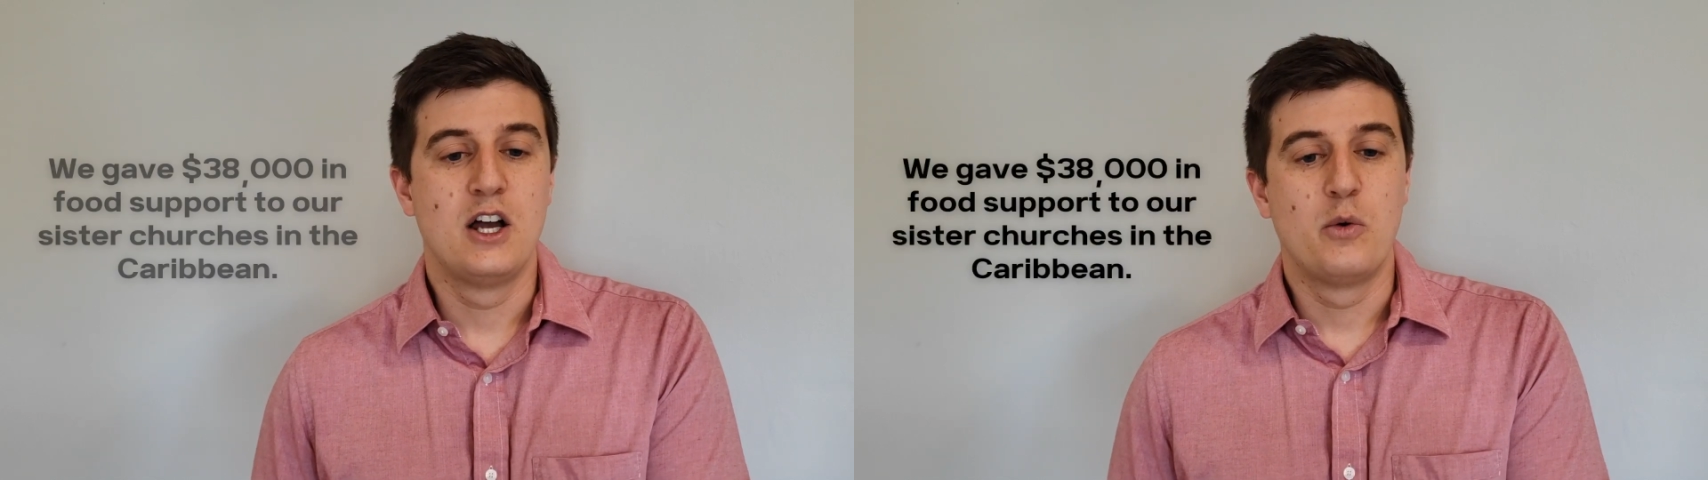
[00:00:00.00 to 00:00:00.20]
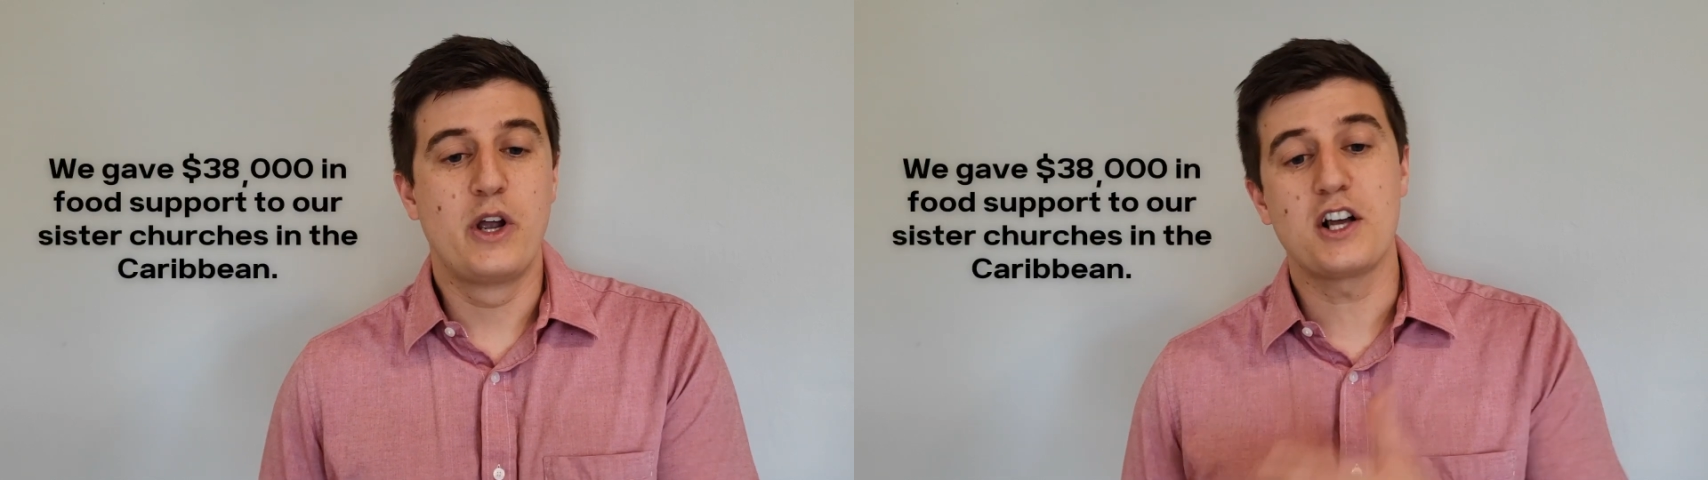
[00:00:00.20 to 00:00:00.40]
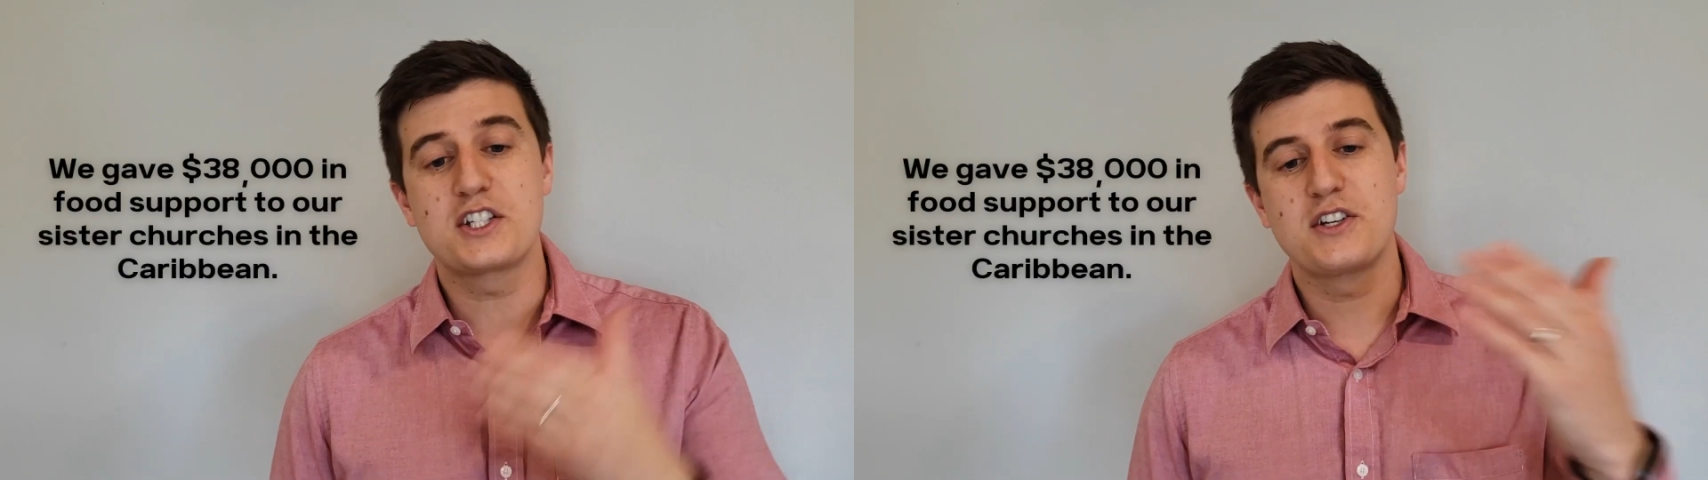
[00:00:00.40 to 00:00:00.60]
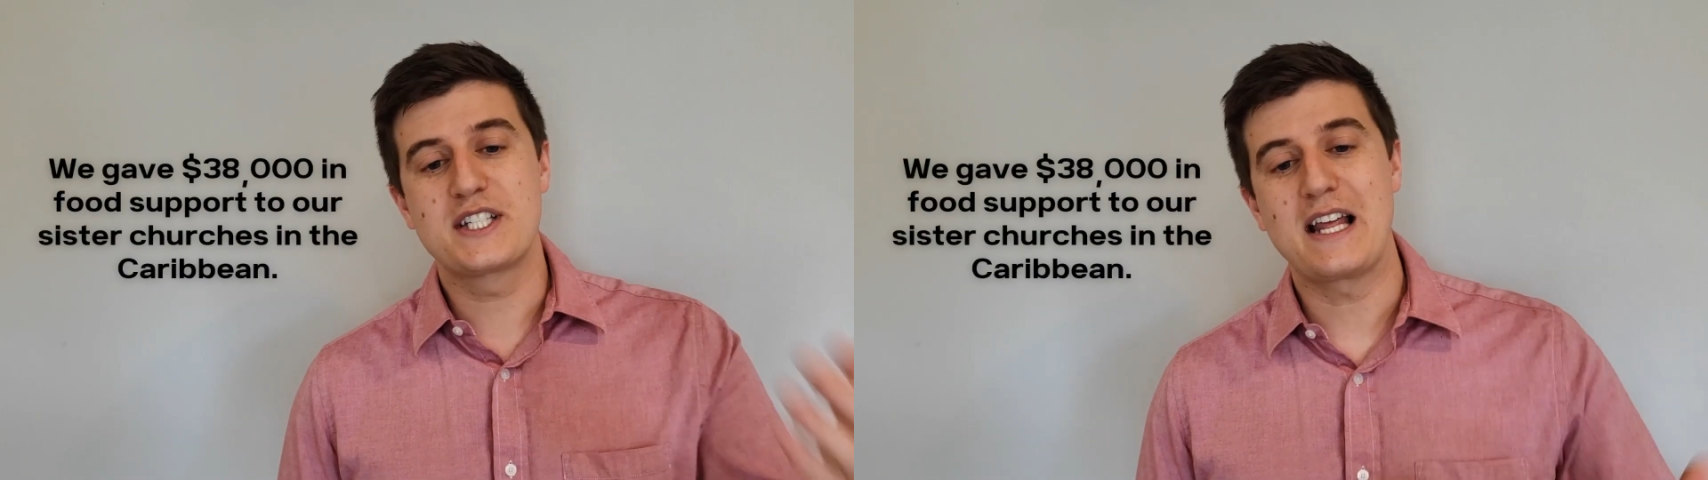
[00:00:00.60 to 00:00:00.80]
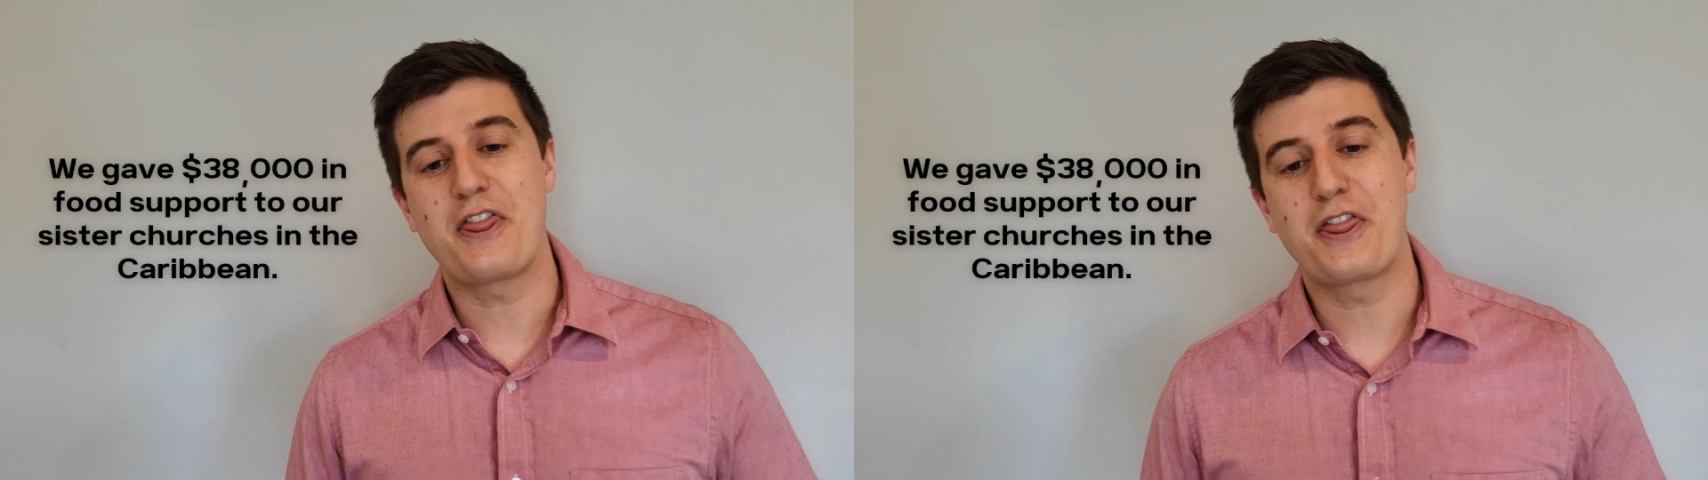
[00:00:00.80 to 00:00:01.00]
We also
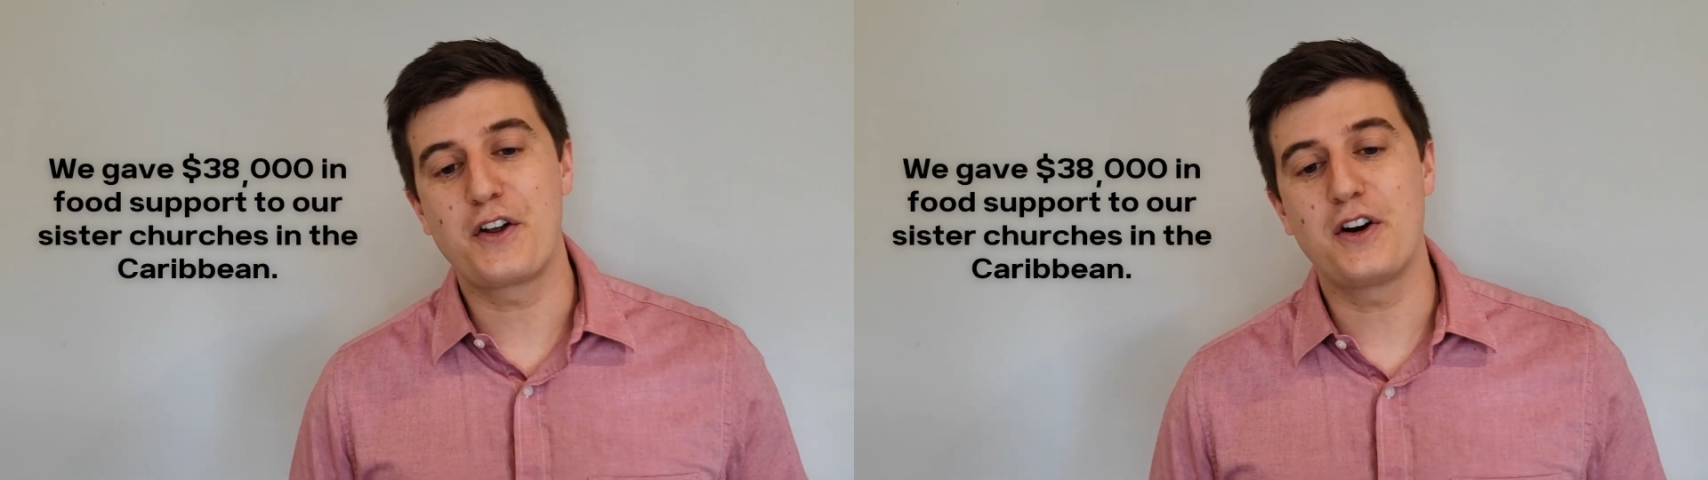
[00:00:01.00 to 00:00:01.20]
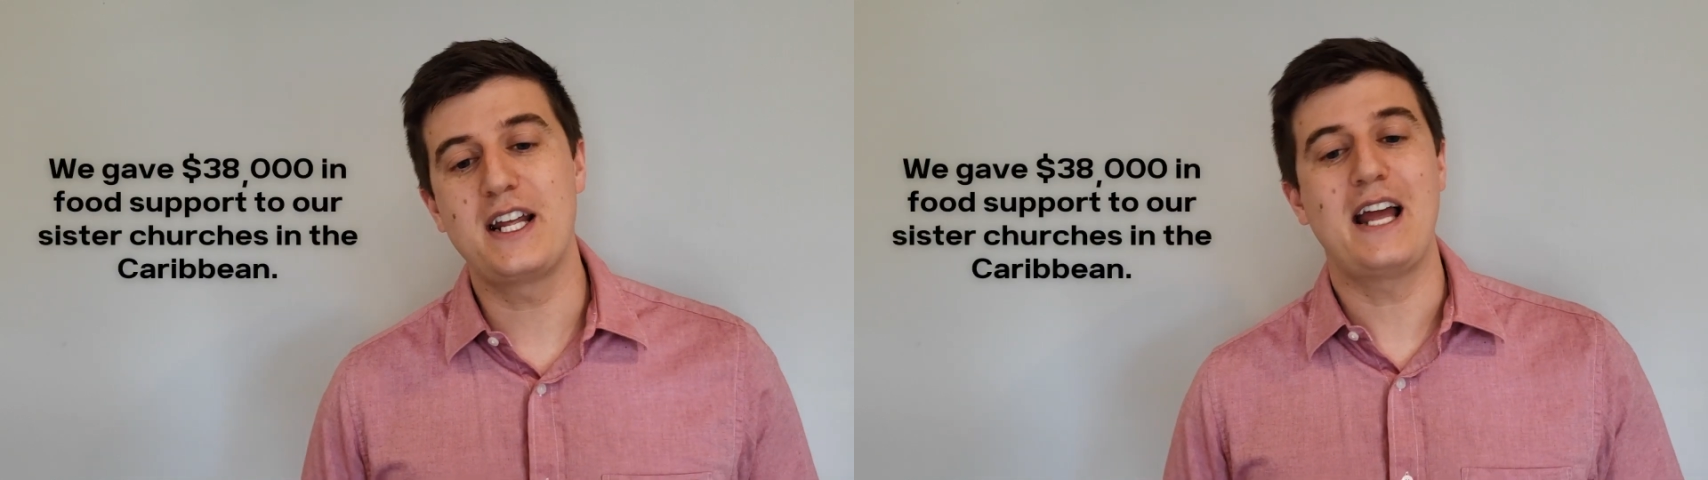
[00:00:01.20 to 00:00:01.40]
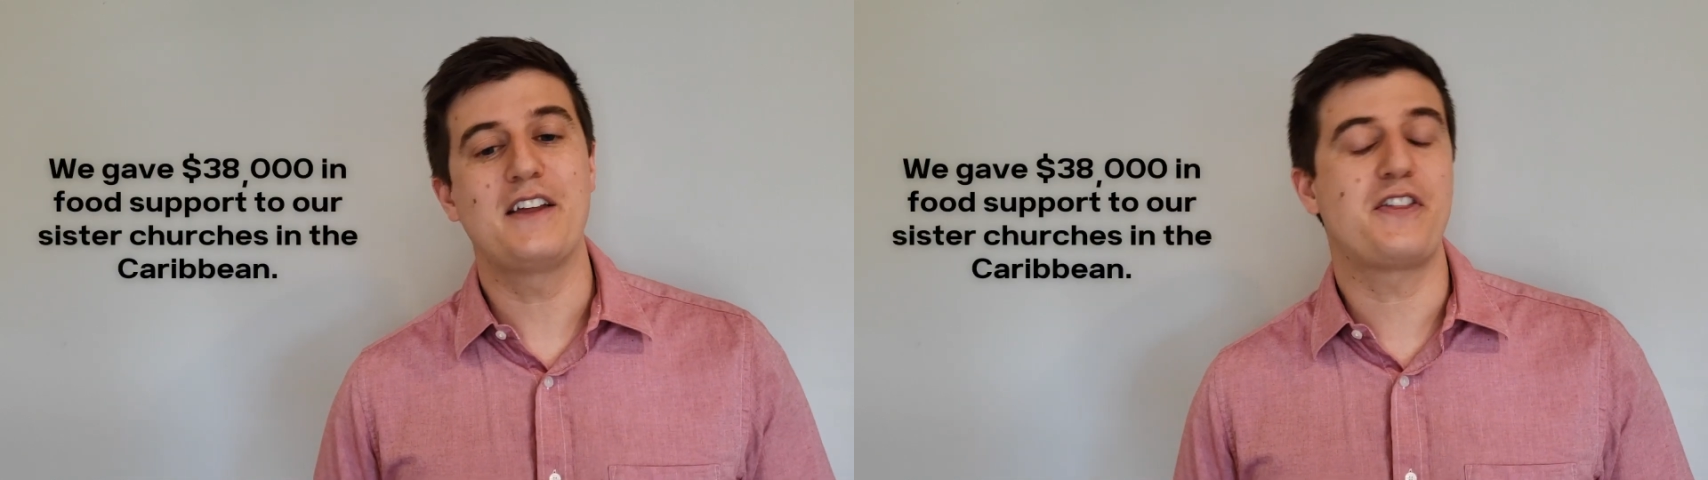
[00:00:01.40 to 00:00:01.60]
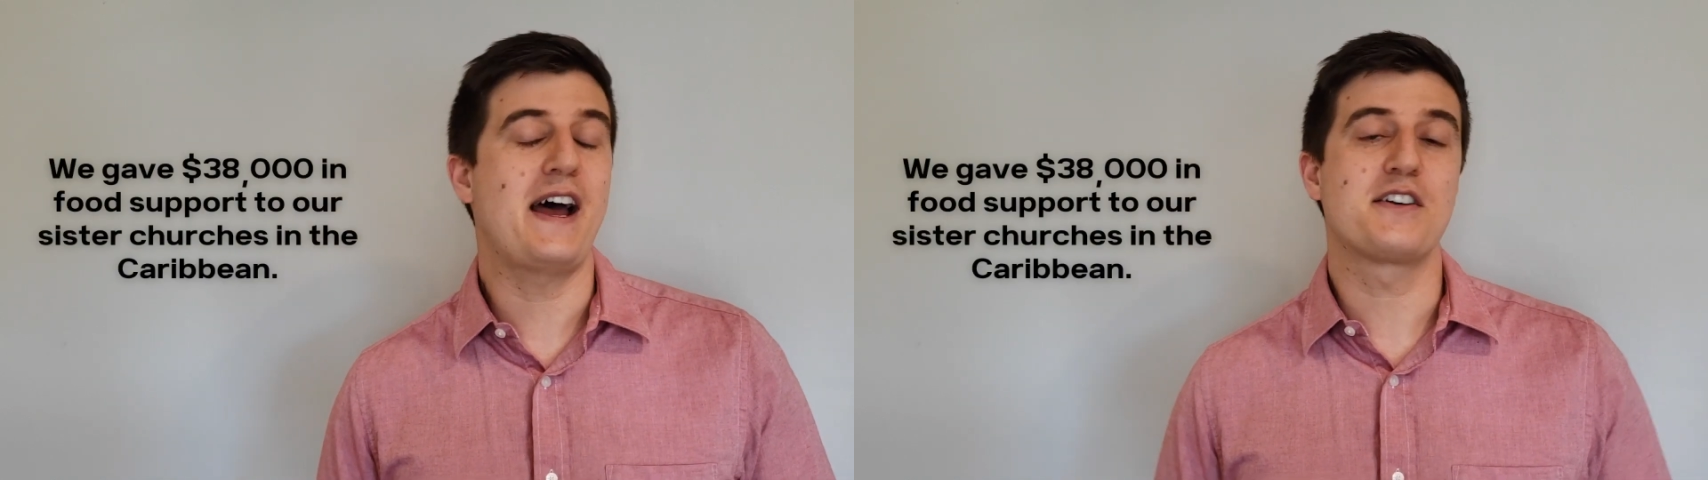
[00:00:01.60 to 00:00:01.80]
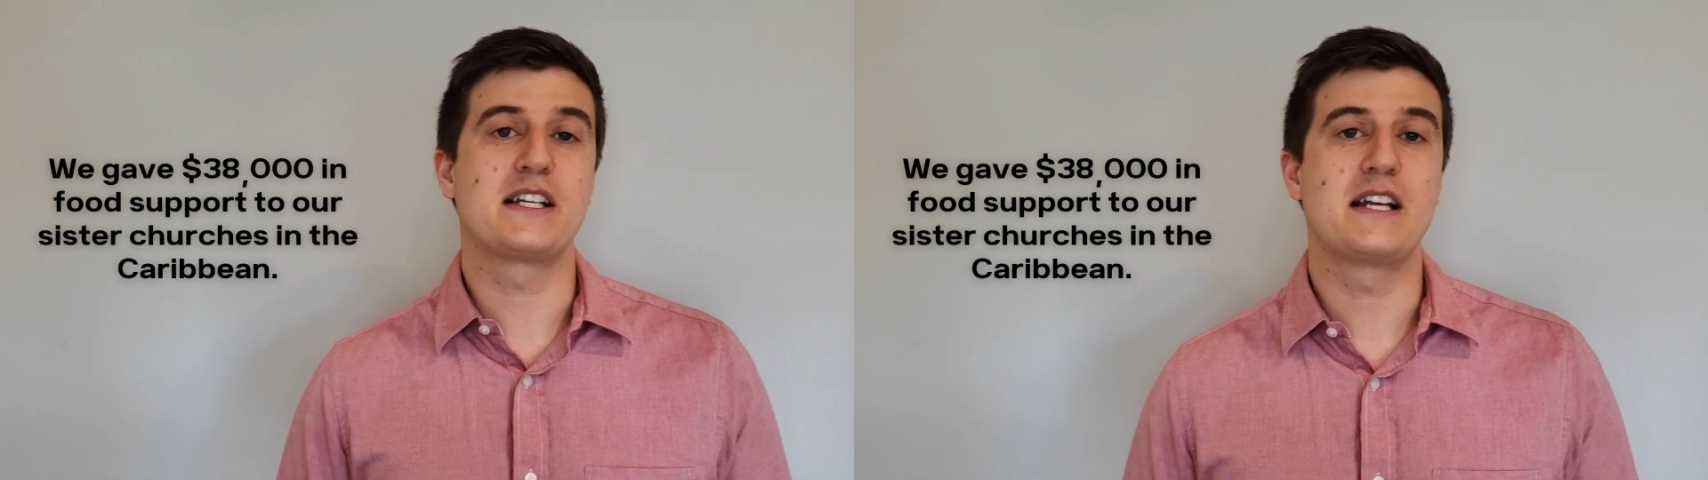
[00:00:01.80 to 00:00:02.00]
sent
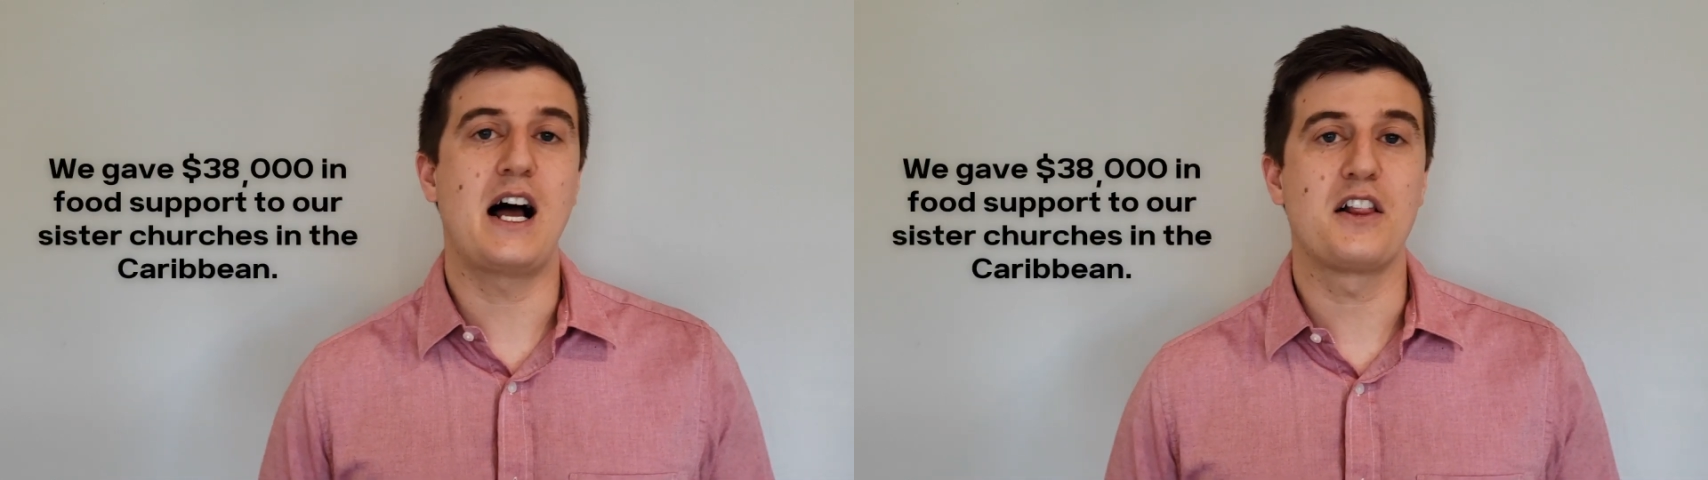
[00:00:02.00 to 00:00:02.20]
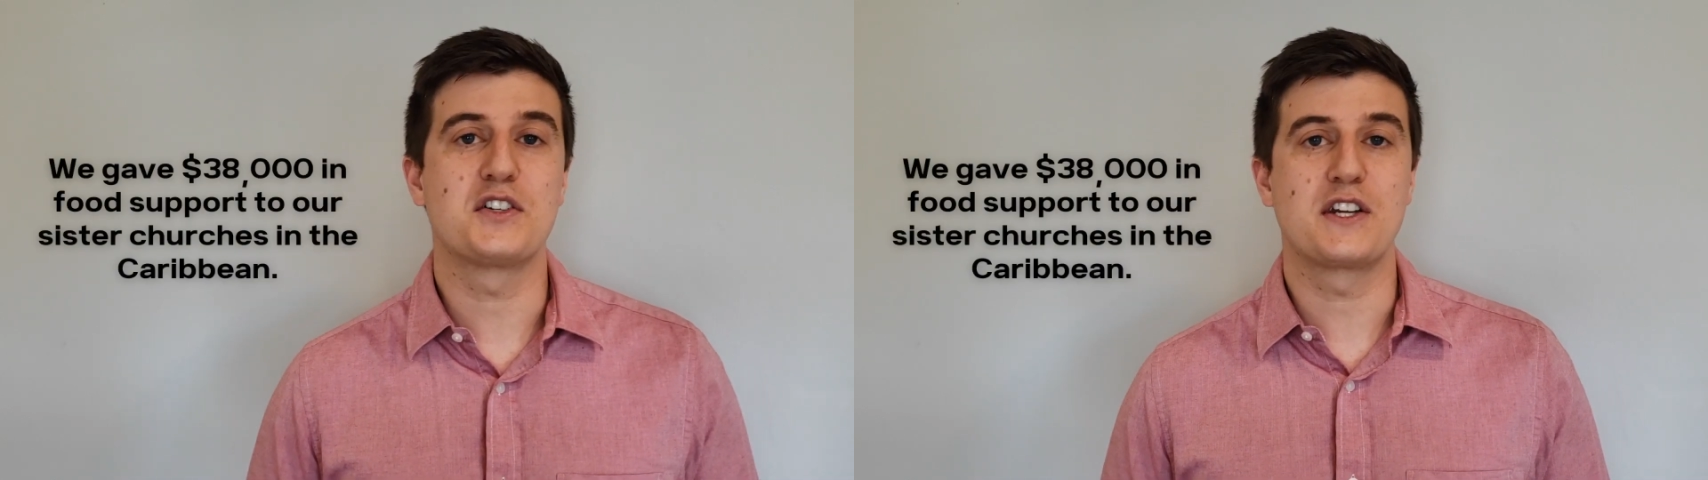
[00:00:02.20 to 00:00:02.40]
$38,000